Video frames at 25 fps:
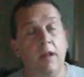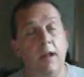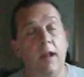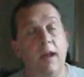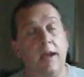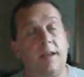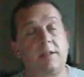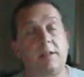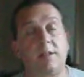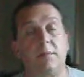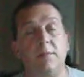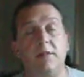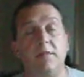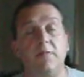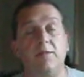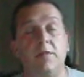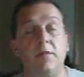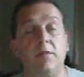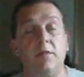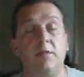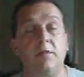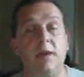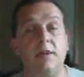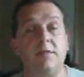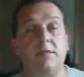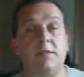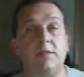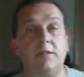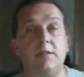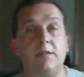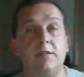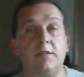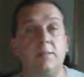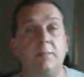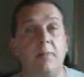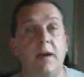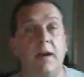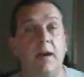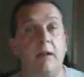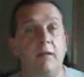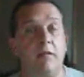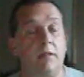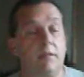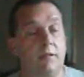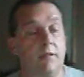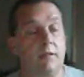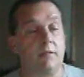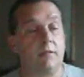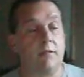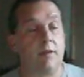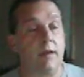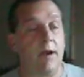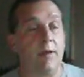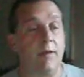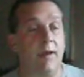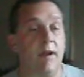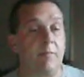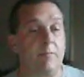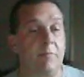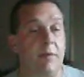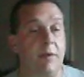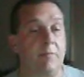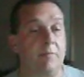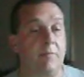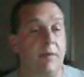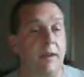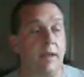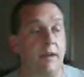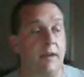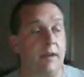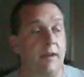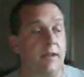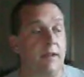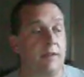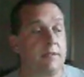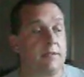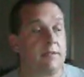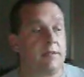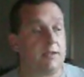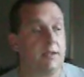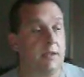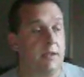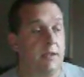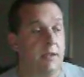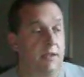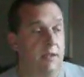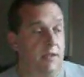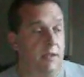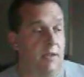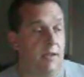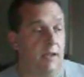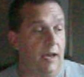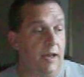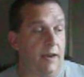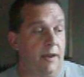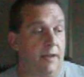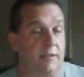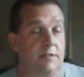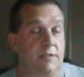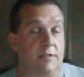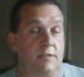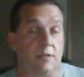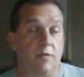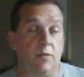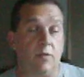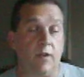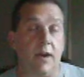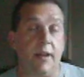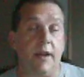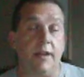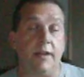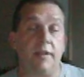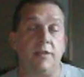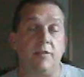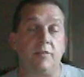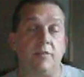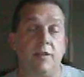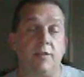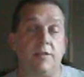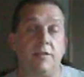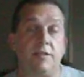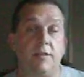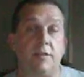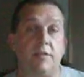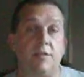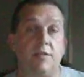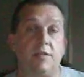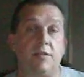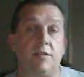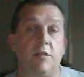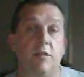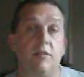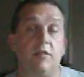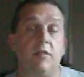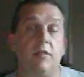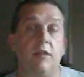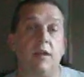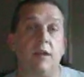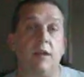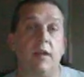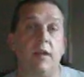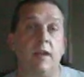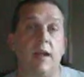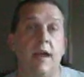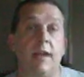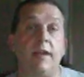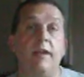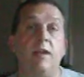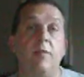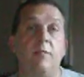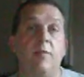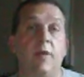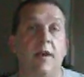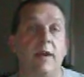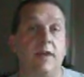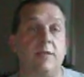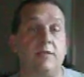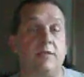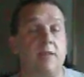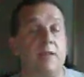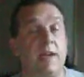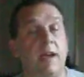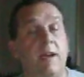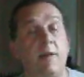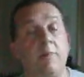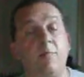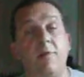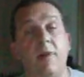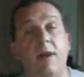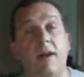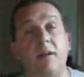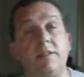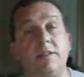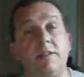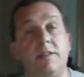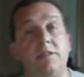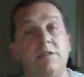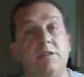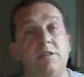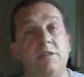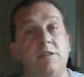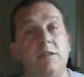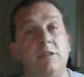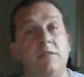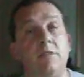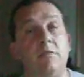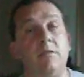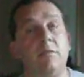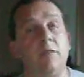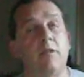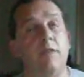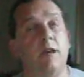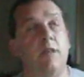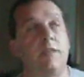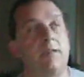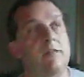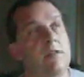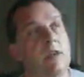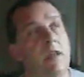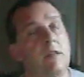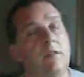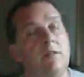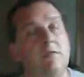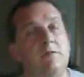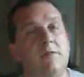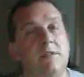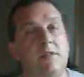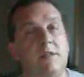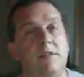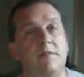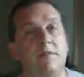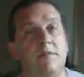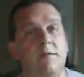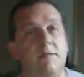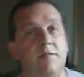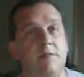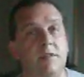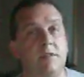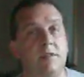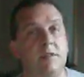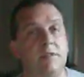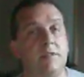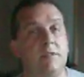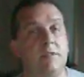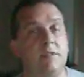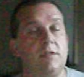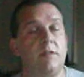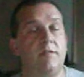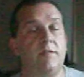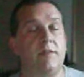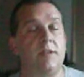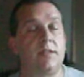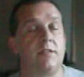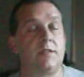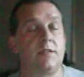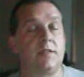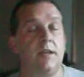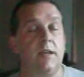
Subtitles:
asking me a few questions about how I've been playing it, and it's quite an interesting song anyway as a kind of practice tune. There's loads of different versions of it.